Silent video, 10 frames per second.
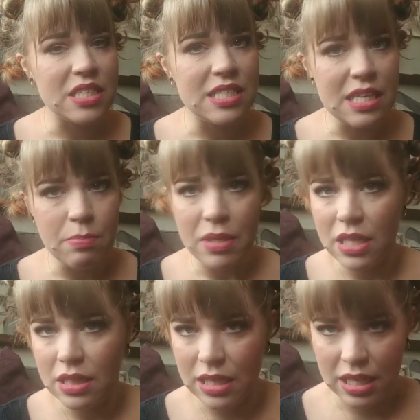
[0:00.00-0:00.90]

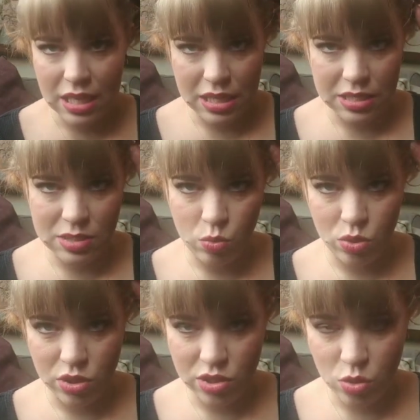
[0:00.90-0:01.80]
Sleeping in these
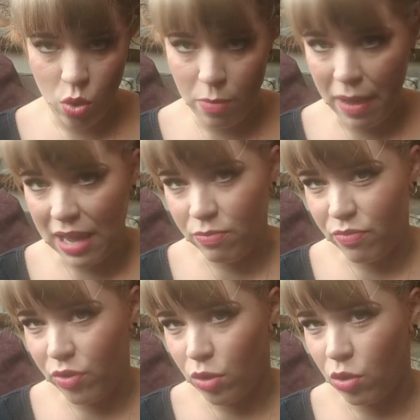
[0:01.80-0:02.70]
was quite
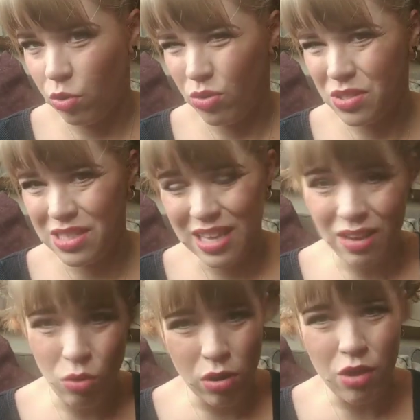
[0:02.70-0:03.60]
painful because
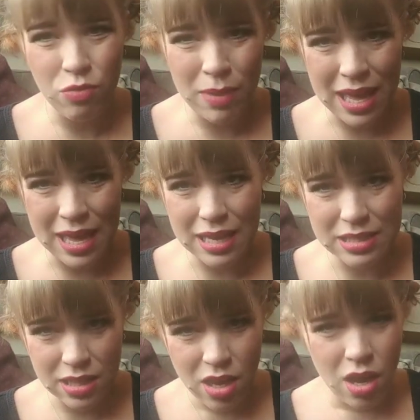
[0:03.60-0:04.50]
they're all over my
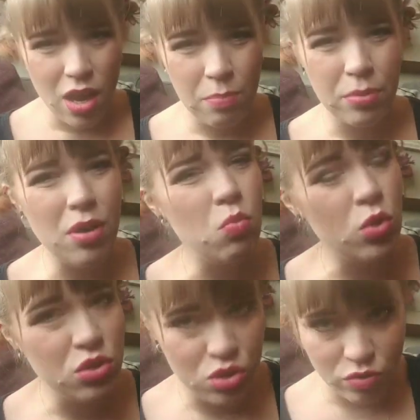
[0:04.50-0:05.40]
head, but I'm
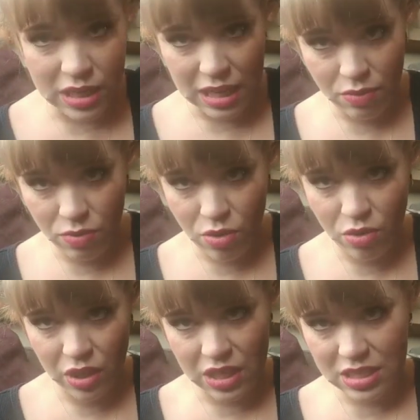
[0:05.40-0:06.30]
wondering if
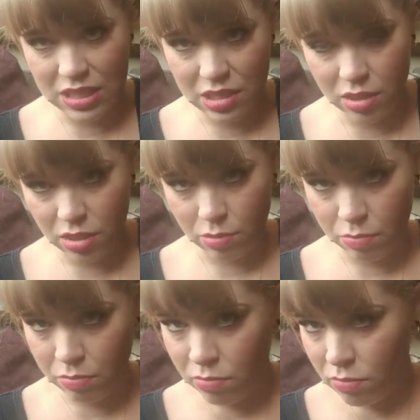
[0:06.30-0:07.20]
I did
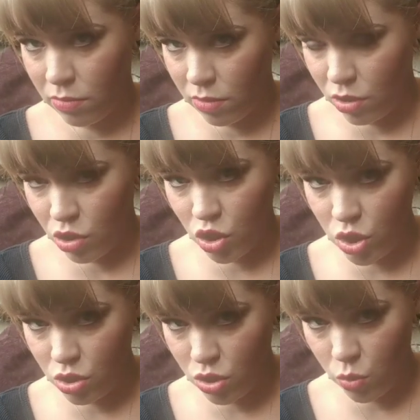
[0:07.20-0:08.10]
them
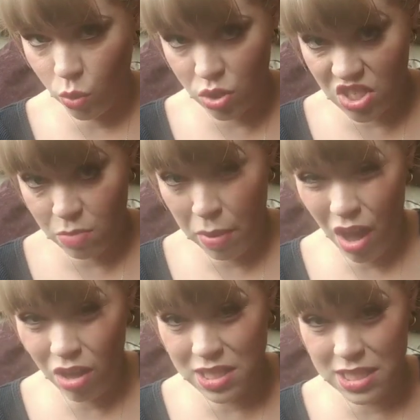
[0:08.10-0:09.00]
towards the
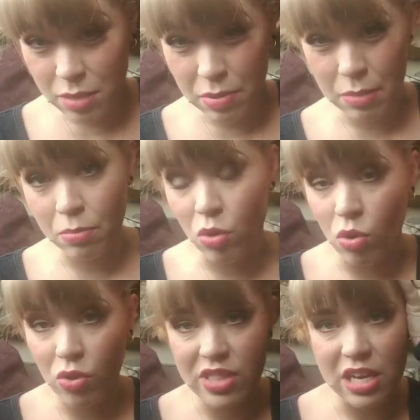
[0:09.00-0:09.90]
parting a bit
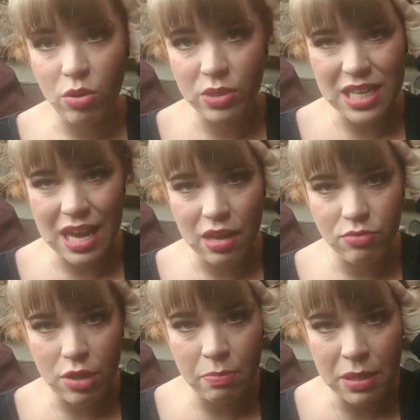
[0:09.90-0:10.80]
more, then I would
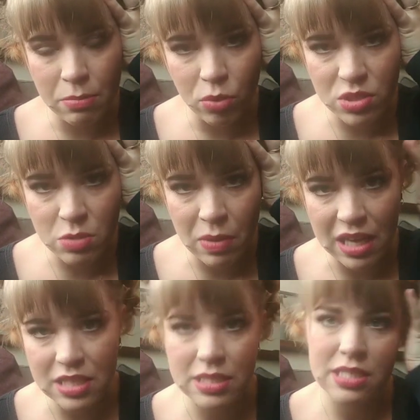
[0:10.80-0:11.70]
have a bit more
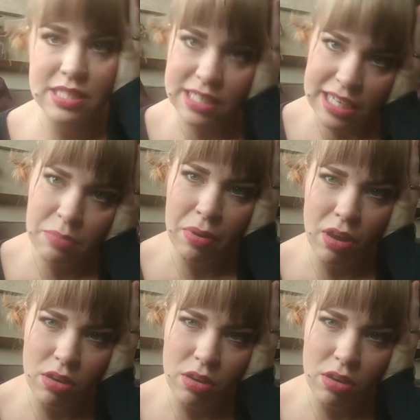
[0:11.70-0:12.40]
space to sleep